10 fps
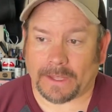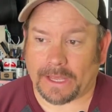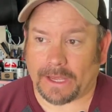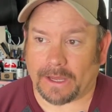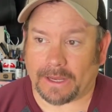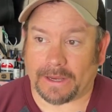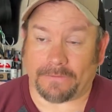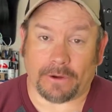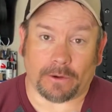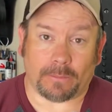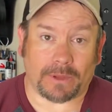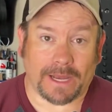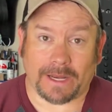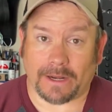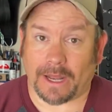If you're
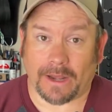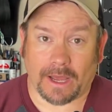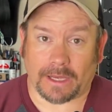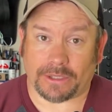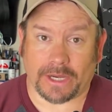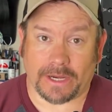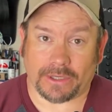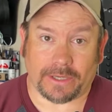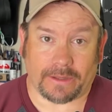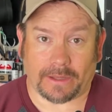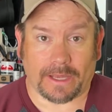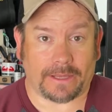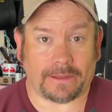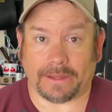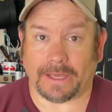planning on not changing the
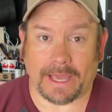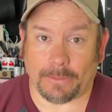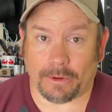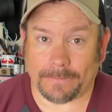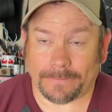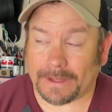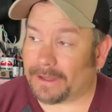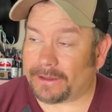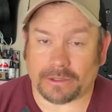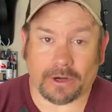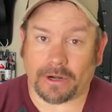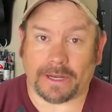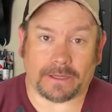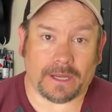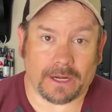length of the cable, there's
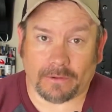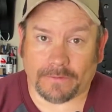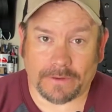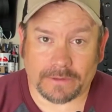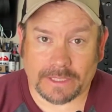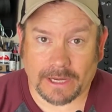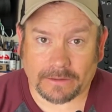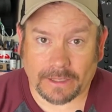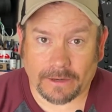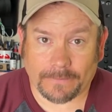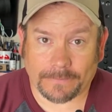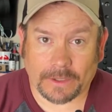already a ton of reviews out there.